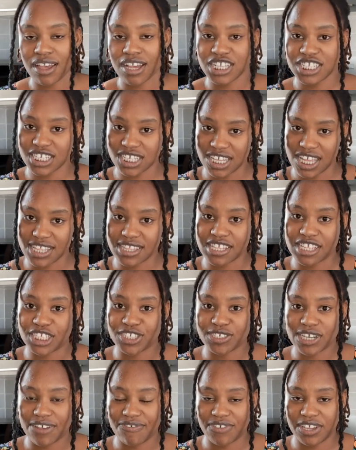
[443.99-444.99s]
to get this
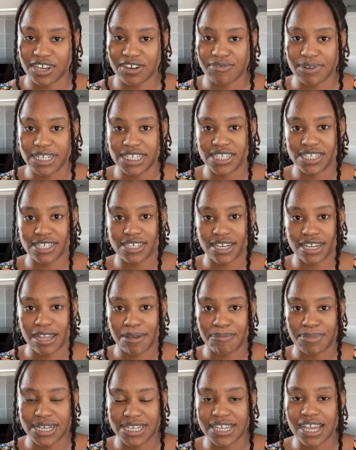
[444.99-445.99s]
traffic register
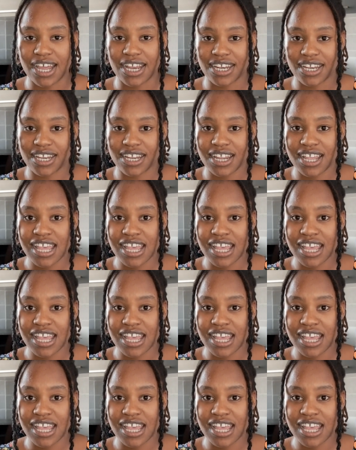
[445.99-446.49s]
number done.